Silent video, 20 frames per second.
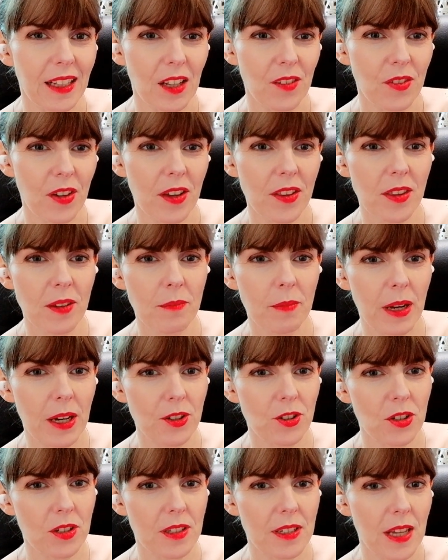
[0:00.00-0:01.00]
I love how the
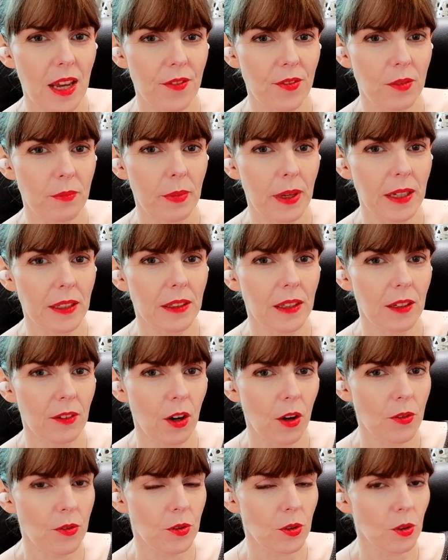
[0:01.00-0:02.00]
Martians haven't made
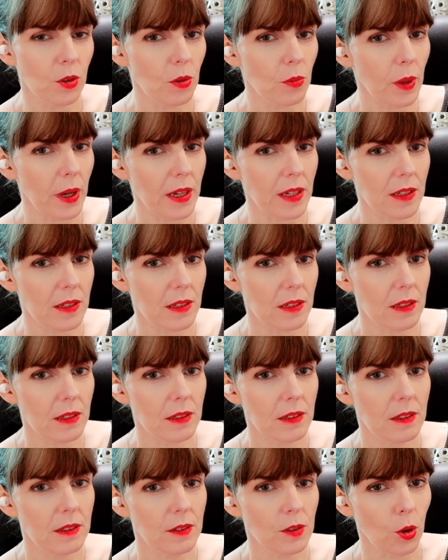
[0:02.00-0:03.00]
their own doorways
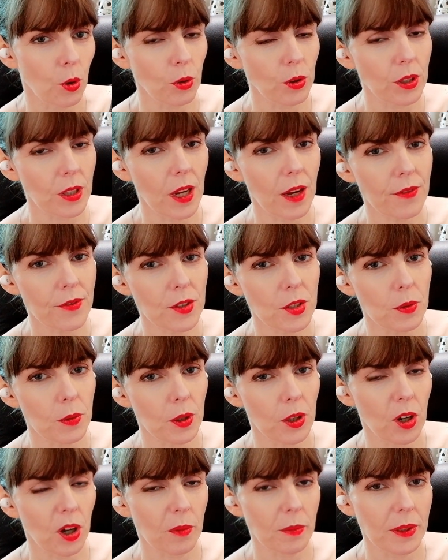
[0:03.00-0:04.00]
tall enough
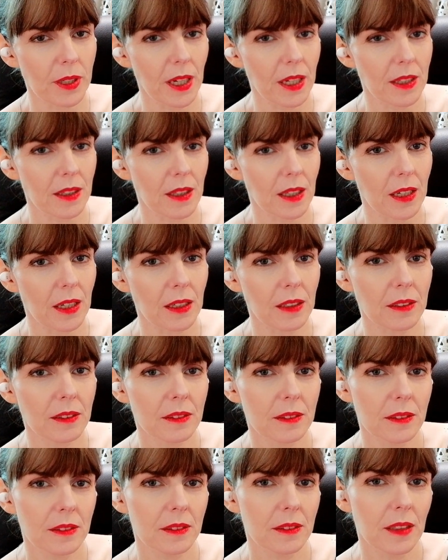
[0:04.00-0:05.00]
to accommodate their
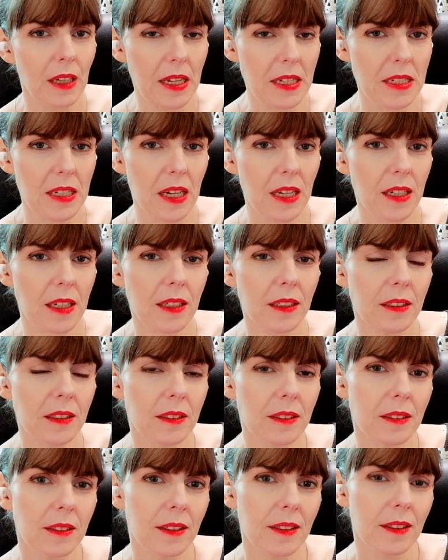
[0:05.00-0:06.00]

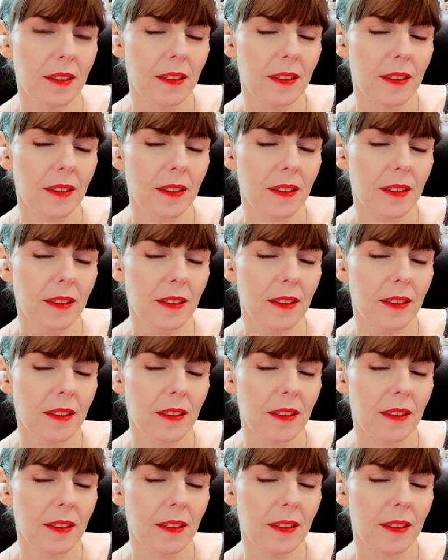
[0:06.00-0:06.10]
antenna.